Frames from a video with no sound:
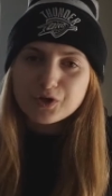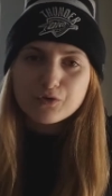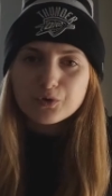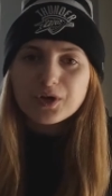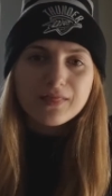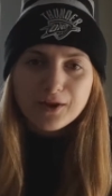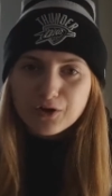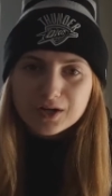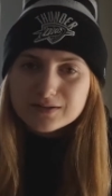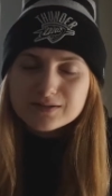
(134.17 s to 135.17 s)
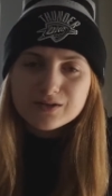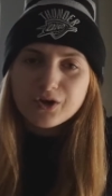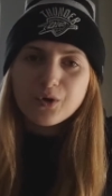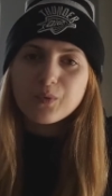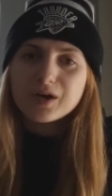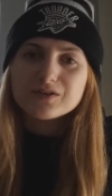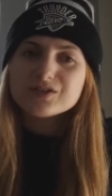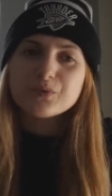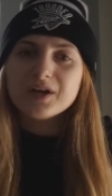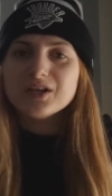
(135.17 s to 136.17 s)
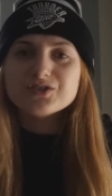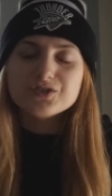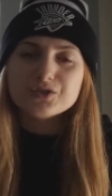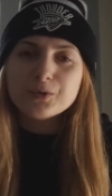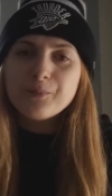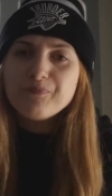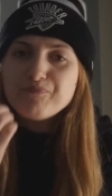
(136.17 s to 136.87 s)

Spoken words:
recruiting there is. What else do I need to do?